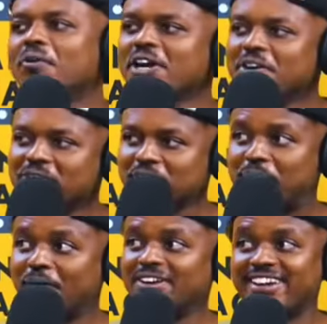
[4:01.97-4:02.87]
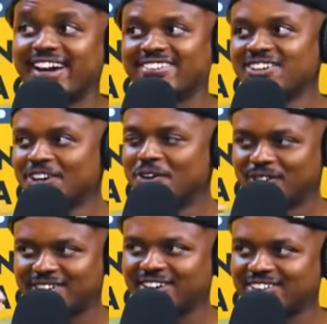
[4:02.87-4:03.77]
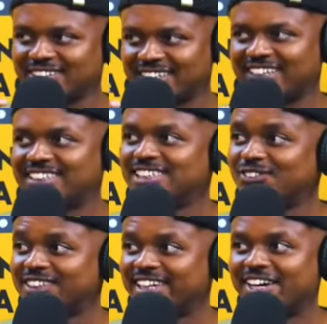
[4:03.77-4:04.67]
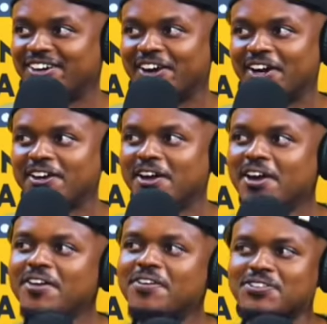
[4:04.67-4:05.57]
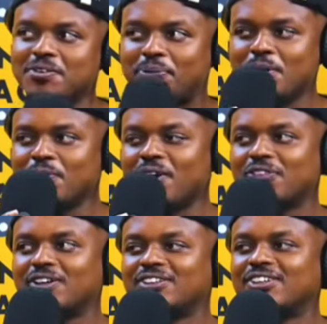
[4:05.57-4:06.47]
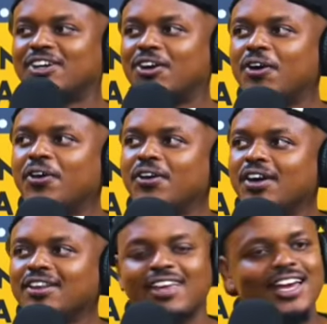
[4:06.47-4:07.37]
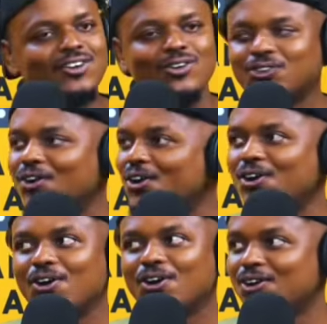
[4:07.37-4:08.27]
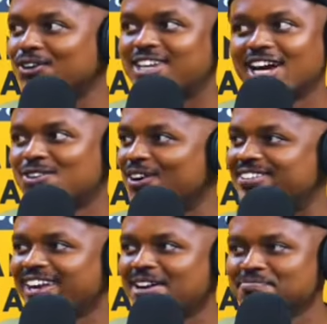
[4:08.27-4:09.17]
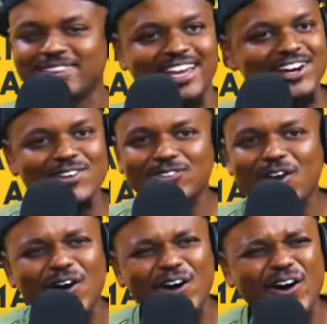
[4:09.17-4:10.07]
when he was apologizing, you know, when he was starting to suck Caesar's dick, right? There was a point where I thought he was going to go, they looked all those Ntando some. They looked all.